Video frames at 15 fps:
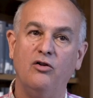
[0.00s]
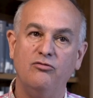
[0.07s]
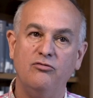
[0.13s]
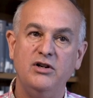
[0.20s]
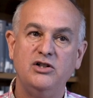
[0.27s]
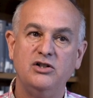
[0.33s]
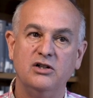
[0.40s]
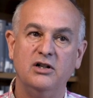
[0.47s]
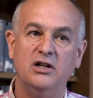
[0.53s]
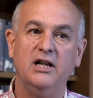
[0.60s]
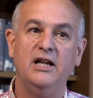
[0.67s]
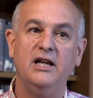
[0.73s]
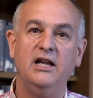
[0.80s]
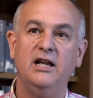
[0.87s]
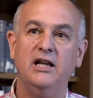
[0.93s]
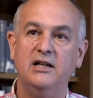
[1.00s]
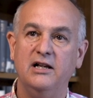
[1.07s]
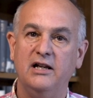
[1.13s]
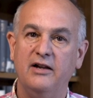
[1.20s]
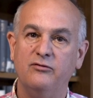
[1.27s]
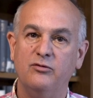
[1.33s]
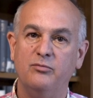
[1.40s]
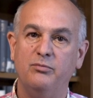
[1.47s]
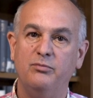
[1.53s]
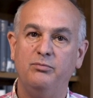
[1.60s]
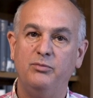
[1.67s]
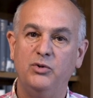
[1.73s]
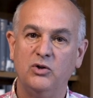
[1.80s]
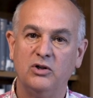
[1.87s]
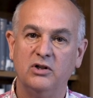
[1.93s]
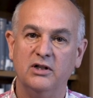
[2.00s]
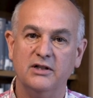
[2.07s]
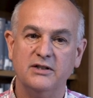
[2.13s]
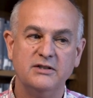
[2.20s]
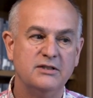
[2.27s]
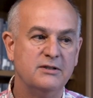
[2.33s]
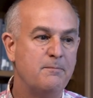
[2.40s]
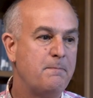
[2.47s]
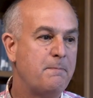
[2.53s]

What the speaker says: originally in 11 booklets.